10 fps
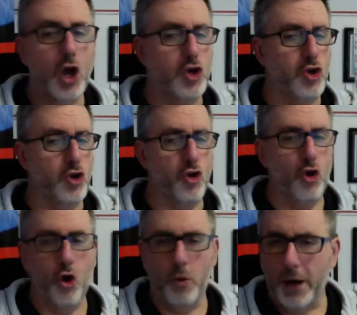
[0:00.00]

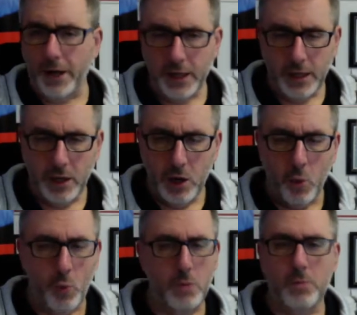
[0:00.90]
Nobody
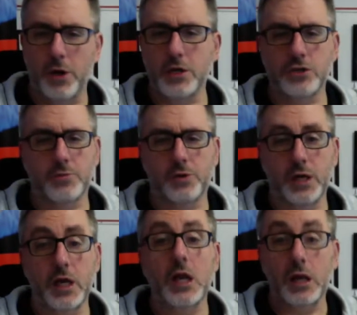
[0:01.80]
will mind your
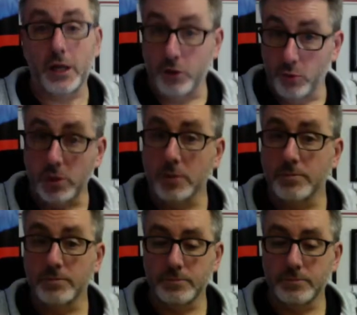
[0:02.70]
money like you will.